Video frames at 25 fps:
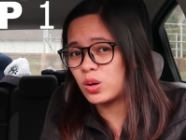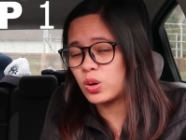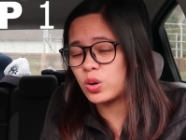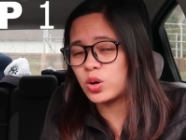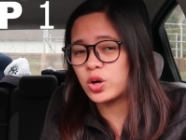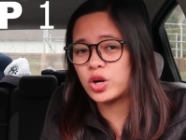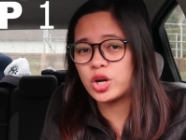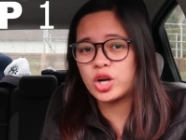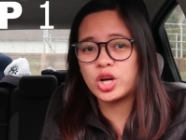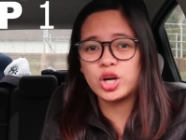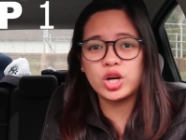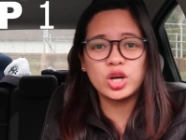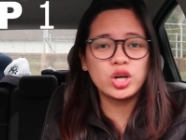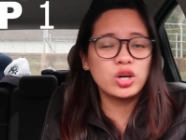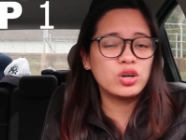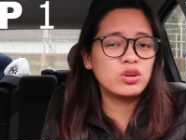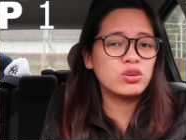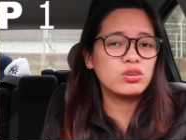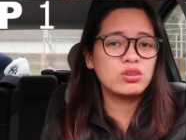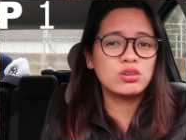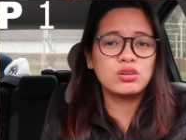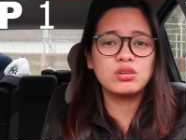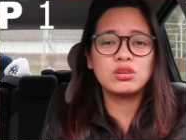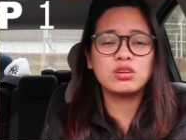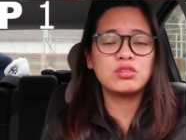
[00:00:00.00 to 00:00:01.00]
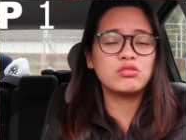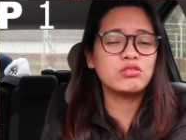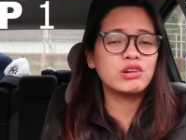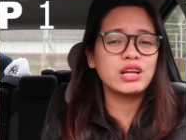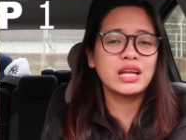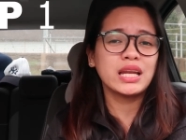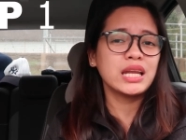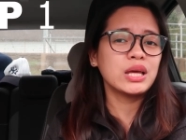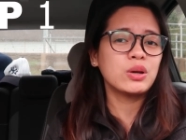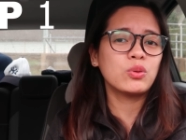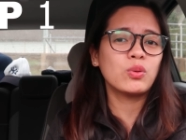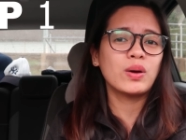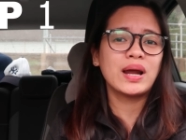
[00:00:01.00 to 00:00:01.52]
or
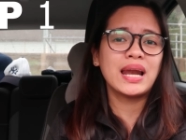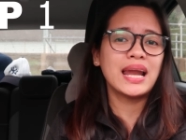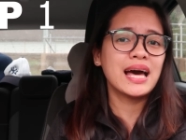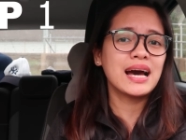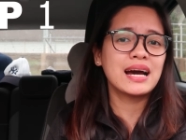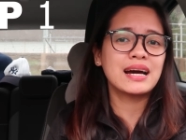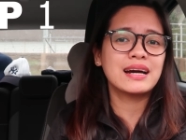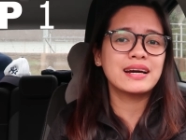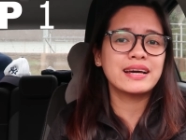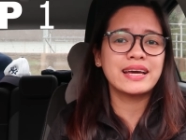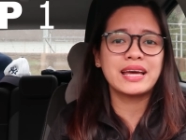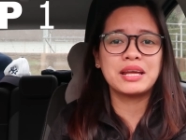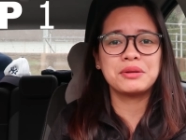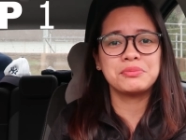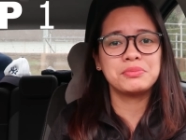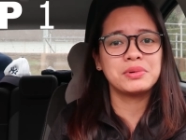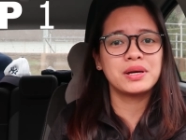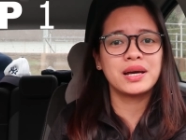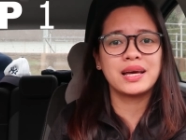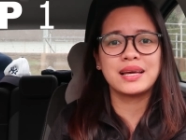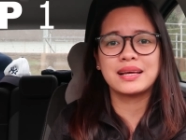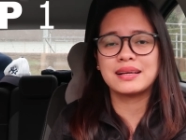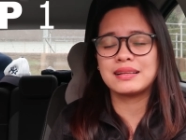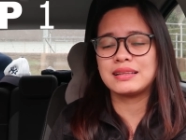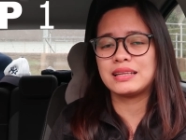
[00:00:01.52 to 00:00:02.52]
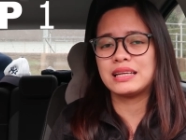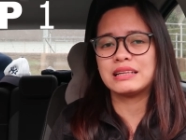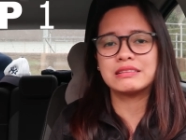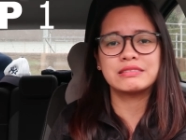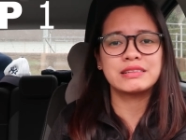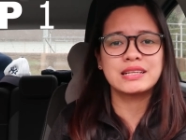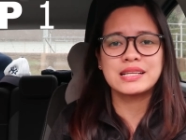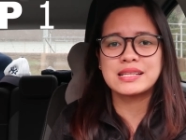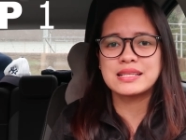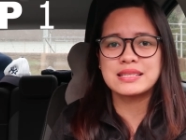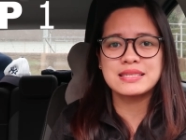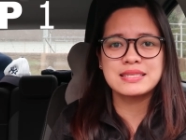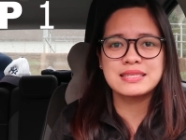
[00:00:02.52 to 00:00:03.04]
really wala kang NBI
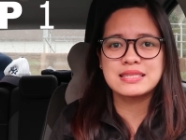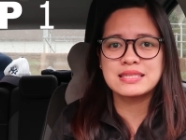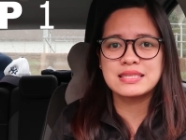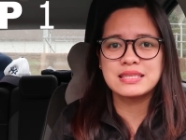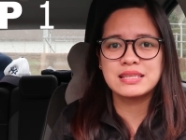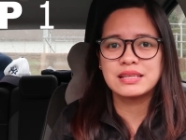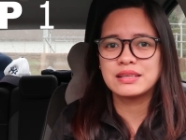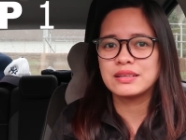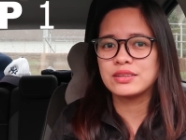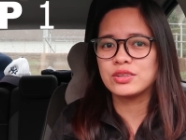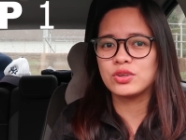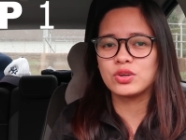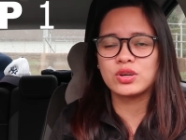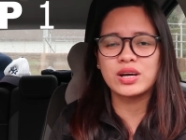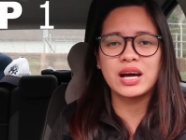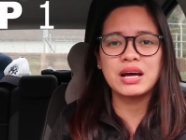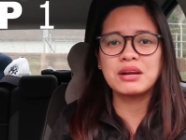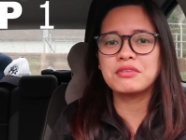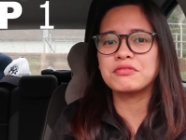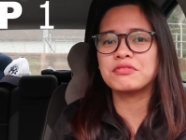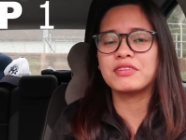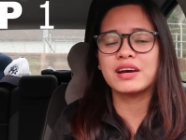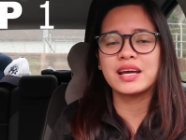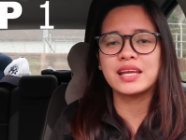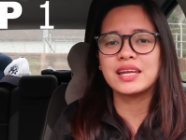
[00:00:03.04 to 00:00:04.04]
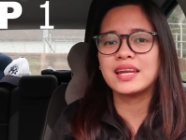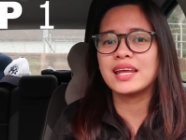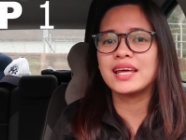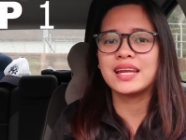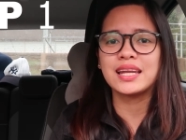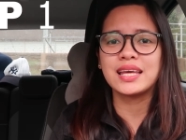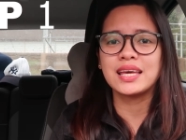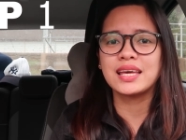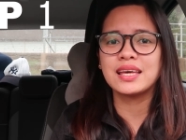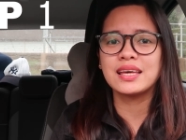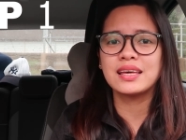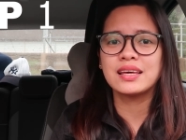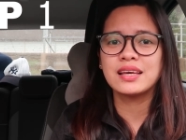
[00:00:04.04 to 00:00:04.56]
clearance, you can't find
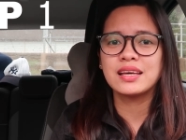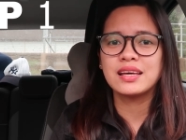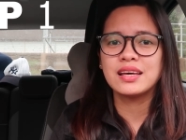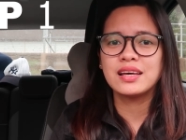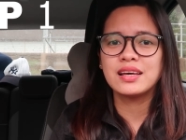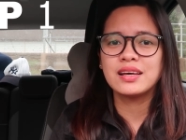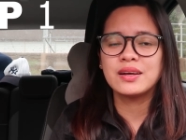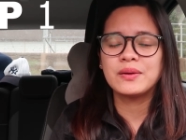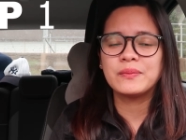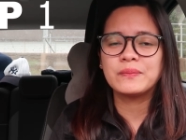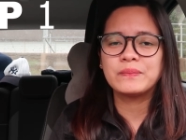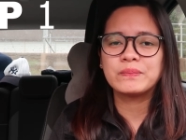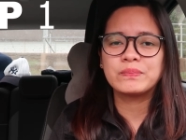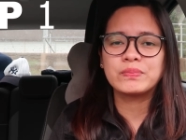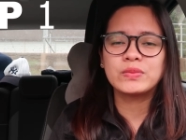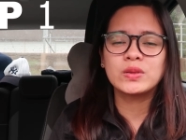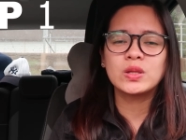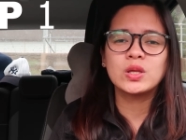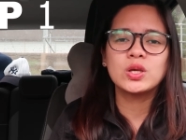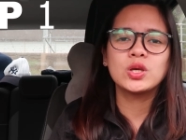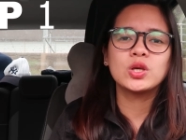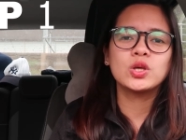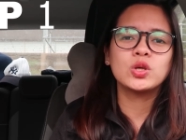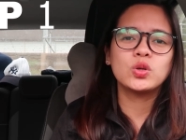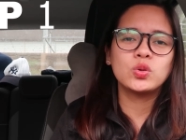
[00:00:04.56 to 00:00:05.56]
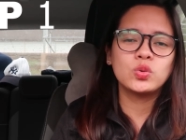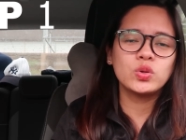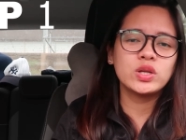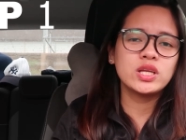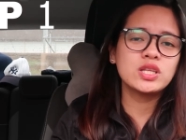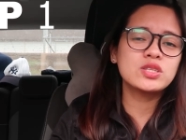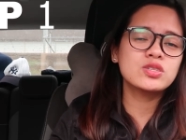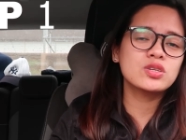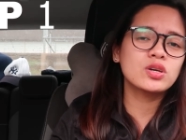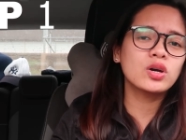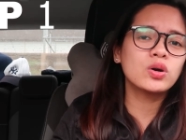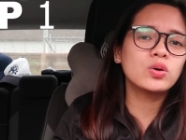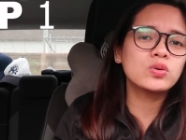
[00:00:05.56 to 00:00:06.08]
any, you
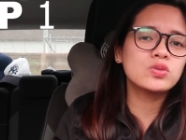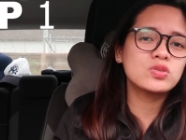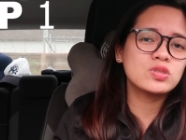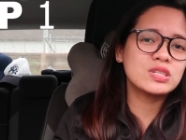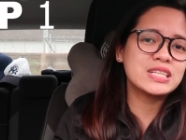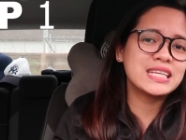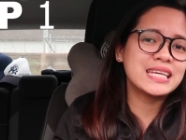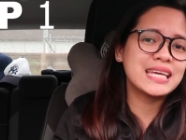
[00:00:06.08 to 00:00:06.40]
need to go to